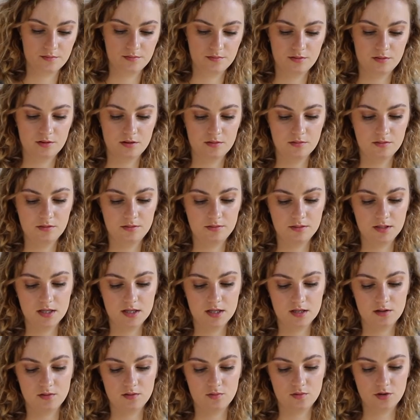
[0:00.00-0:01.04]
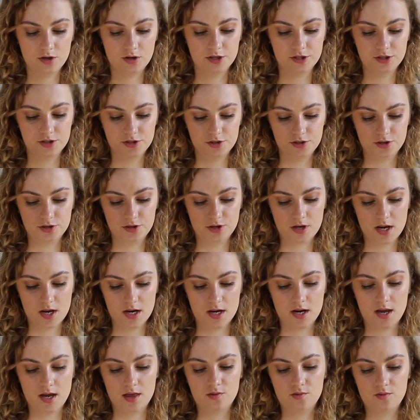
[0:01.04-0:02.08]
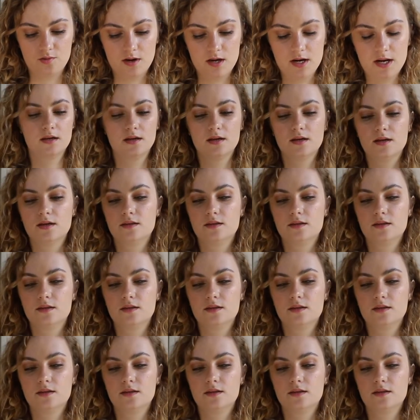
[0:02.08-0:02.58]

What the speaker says: Probably gonna wanna do another one.